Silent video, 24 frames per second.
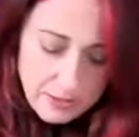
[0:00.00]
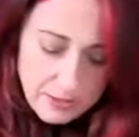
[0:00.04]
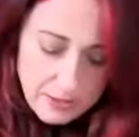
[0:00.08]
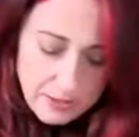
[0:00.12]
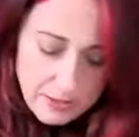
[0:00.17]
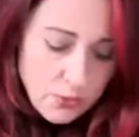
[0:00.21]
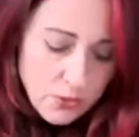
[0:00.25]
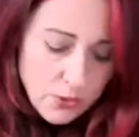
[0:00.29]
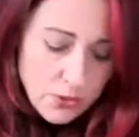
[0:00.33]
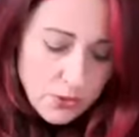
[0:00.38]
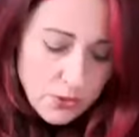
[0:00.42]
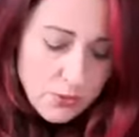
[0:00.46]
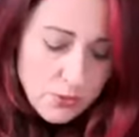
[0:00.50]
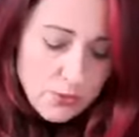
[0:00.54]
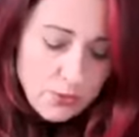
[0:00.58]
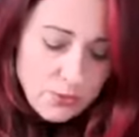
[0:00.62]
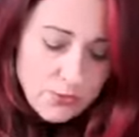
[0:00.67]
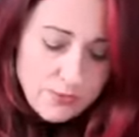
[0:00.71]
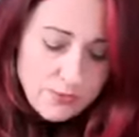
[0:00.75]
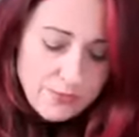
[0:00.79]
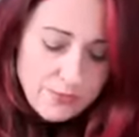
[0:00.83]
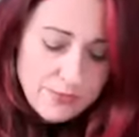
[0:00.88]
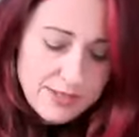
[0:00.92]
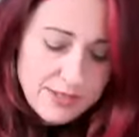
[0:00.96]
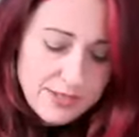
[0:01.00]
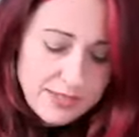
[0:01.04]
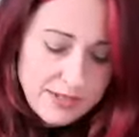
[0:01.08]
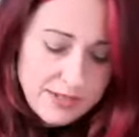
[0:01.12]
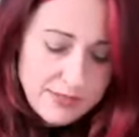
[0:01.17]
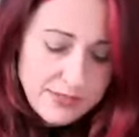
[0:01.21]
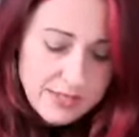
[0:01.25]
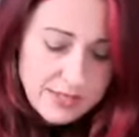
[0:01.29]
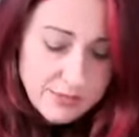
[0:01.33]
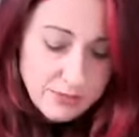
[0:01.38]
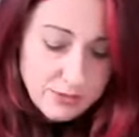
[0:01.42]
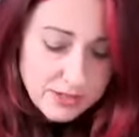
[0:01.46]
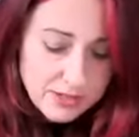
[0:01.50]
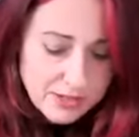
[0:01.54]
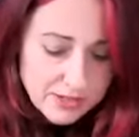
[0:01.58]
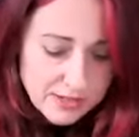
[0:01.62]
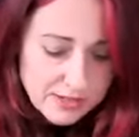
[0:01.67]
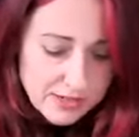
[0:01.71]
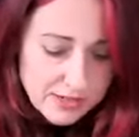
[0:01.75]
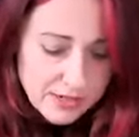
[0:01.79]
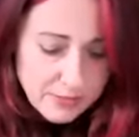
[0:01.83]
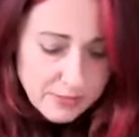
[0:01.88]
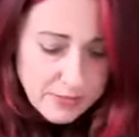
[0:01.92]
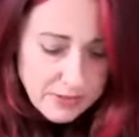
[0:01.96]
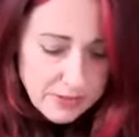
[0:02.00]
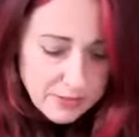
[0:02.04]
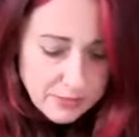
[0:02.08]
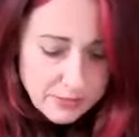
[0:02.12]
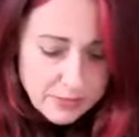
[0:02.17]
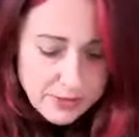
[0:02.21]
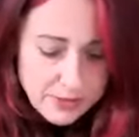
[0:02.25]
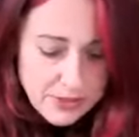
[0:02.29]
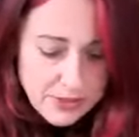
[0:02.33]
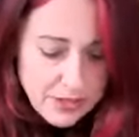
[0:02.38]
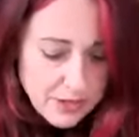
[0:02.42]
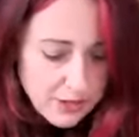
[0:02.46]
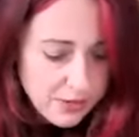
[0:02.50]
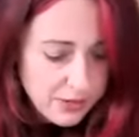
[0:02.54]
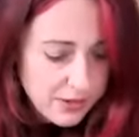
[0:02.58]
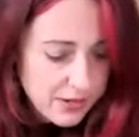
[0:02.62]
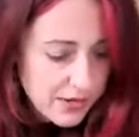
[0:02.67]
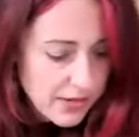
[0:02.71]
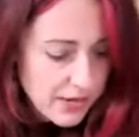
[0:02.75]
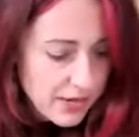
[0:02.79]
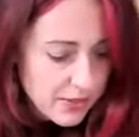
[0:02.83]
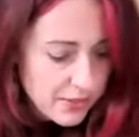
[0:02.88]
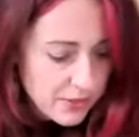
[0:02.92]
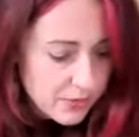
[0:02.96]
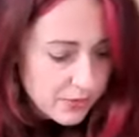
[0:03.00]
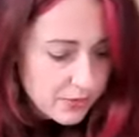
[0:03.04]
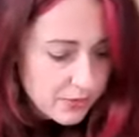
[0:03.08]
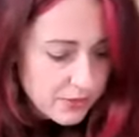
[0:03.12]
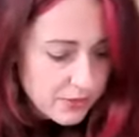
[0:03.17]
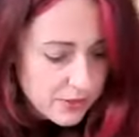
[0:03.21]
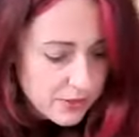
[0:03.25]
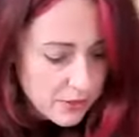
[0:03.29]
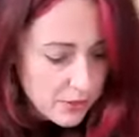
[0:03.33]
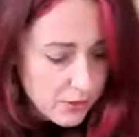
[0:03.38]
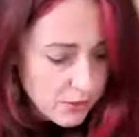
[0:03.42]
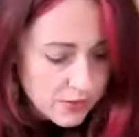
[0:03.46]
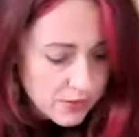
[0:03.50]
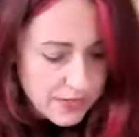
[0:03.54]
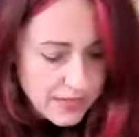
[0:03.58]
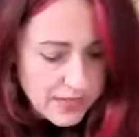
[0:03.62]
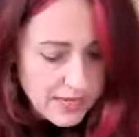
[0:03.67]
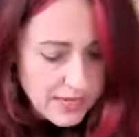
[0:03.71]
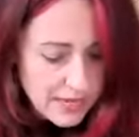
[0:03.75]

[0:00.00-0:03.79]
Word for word: Woo! Let's see if that one does come up so the resolve and the